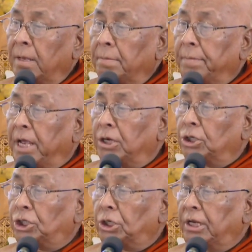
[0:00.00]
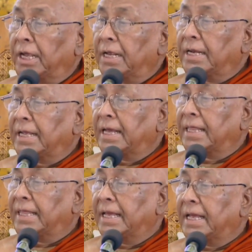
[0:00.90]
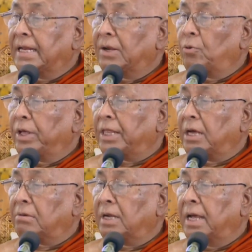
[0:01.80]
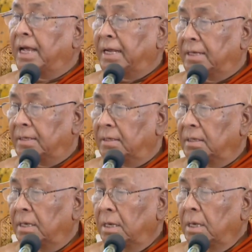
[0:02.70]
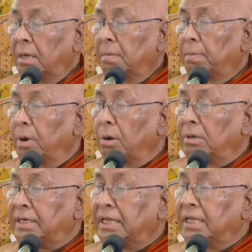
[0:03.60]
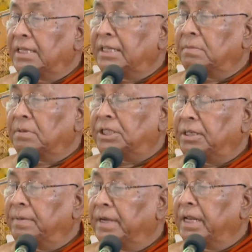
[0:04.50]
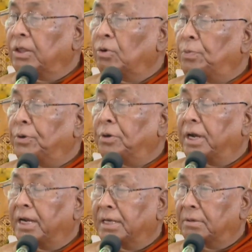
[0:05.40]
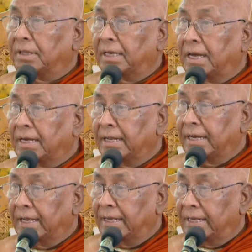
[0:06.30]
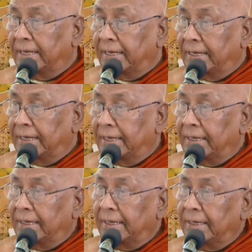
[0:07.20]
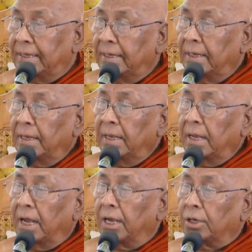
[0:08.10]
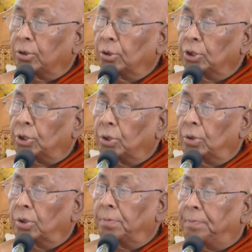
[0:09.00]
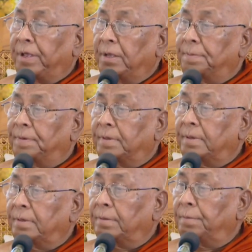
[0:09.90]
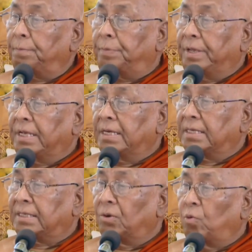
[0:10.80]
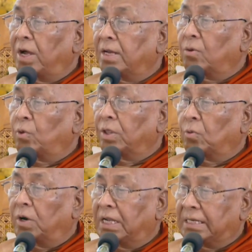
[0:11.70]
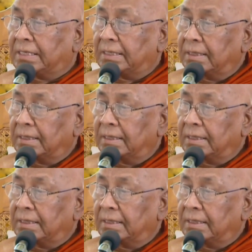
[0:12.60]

Baker shall India then without hate. Monty Jimashiver, Dupiora de Godicandide. And control people, pierce one with words.